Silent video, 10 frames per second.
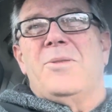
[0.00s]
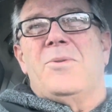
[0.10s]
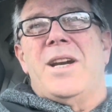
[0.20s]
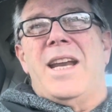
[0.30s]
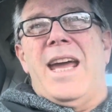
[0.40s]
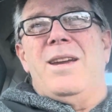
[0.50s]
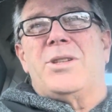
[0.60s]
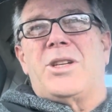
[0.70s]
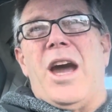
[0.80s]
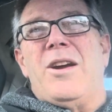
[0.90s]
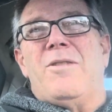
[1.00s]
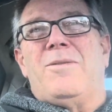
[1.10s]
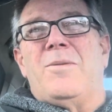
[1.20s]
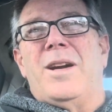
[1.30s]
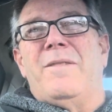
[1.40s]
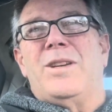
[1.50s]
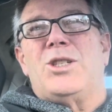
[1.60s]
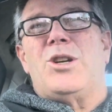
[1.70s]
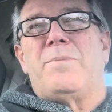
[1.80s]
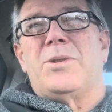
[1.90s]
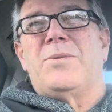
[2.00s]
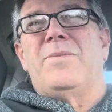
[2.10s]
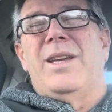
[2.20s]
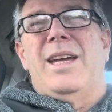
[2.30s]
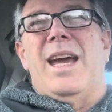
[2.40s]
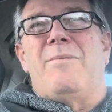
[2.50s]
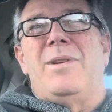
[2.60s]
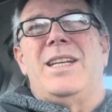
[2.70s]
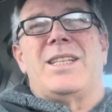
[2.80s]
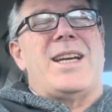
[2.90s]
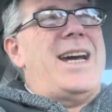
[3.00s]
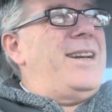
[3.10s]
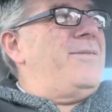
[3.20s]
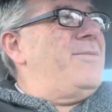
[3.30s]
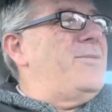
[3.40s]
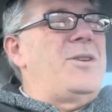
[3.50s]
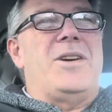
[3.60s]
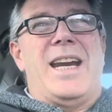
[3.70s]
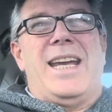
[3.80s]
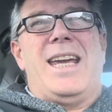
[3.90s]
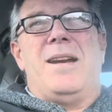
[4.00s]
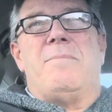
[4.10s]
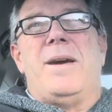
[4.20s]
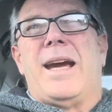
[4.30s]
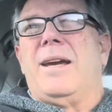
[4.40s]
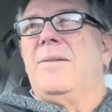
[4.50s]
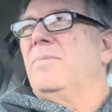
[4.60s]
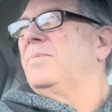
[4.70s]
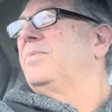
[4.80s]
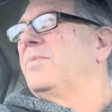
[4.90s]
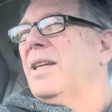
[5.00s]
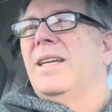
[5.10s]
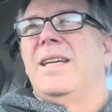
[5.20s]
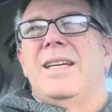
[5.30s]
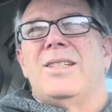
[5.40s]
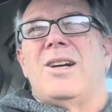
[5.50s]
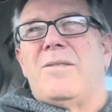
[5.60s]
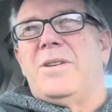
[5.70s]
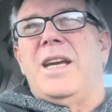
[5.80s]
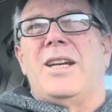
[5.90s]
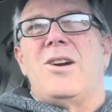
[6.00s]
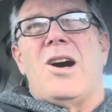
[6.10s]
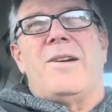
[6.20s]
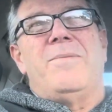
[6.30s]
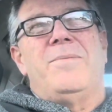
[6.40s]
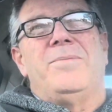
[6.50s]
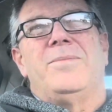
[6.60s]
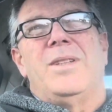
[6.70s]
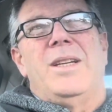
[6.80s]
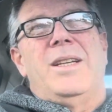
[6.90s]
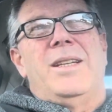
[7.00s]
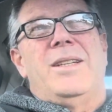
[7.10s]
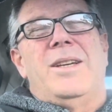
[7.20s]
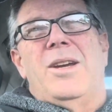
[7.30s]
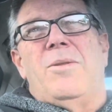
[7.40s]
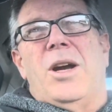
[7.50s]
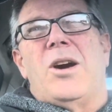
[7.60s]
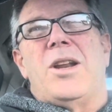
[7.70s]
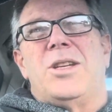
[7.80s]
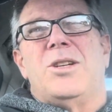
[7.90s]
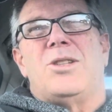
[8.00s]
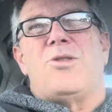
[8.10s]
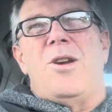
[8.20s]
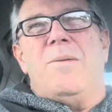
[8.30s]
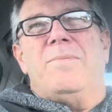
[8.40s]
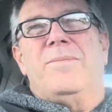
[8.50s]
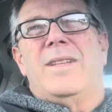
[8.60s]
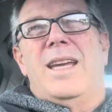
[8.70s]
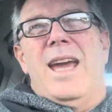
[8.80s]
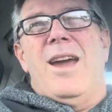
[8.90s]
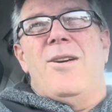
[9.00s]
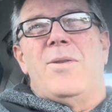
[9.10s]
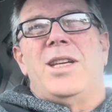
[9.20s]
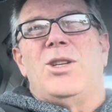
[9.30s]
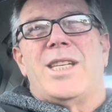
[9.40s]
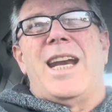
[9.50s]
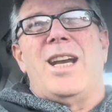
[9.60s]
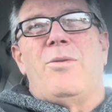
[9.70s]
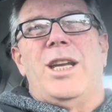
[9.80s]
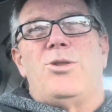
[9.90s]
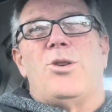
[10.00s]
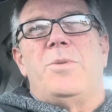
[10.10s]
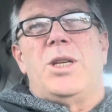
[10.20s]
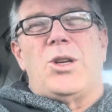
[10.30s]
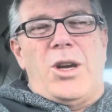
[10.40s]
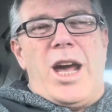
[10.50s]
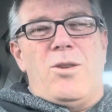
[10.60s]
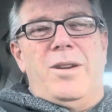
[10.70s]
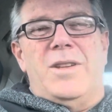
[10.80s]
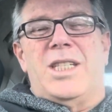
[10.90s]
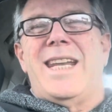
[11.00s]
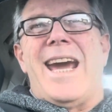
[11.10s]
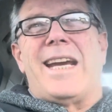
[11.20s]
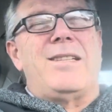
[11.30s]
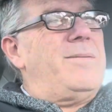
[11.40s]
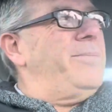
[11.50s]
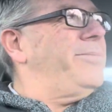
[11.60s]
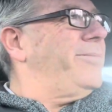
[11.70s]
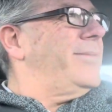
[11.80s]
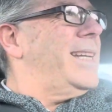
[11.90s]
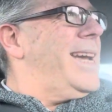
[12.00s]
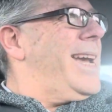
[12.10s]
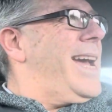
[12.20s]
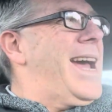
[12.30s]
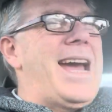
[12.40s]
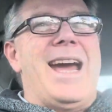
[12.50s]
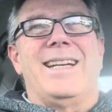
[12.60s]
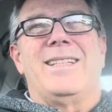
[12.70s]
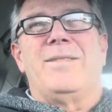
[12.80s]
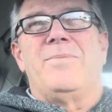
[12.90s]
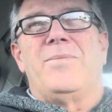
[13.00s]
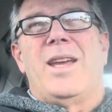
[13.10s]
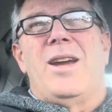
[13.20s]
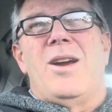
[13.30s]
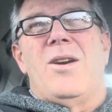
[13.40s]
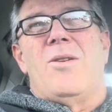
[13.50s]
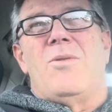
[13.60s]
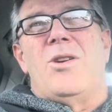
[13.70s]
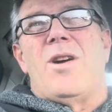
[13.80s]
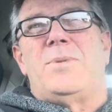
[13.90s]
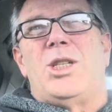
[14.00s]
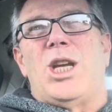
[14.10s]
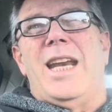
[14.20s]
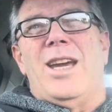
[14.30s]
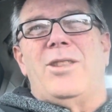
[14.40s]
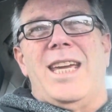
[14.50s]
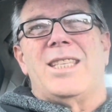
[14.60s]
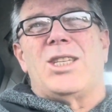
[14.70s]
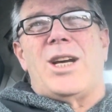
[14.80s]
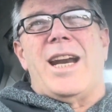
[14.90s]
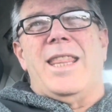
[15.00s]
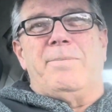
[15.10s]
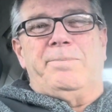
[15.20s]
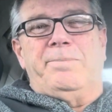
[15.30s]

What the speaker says: one day he was going off on one of his trips and we decided we were going to get him back. So after he had gone, we got into his room and we went to his underwear drawer and we took out all of his dacks and we rubbed chili on the inside of them